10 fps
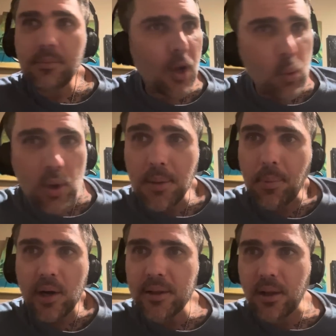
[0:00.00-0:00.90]
We're in the
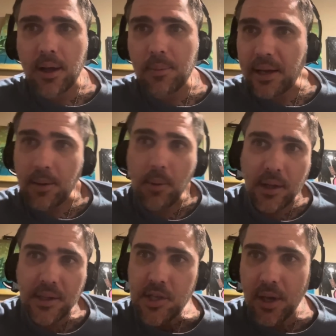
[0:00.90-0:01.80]
parking lot. I'm like, Come on,
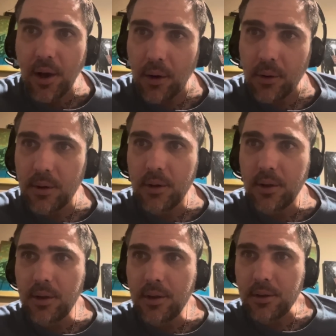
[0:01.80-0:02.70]
let's go.
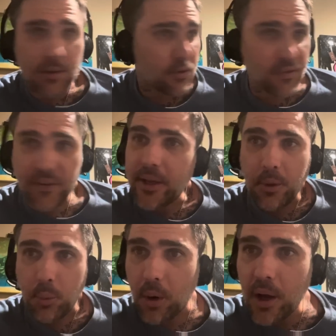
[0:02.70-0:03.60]
Let's fucking
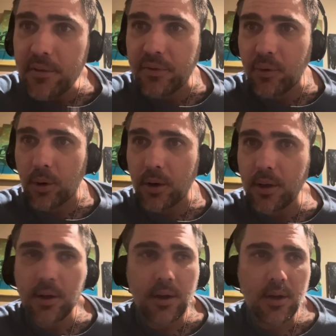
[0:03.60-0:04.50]
run for it.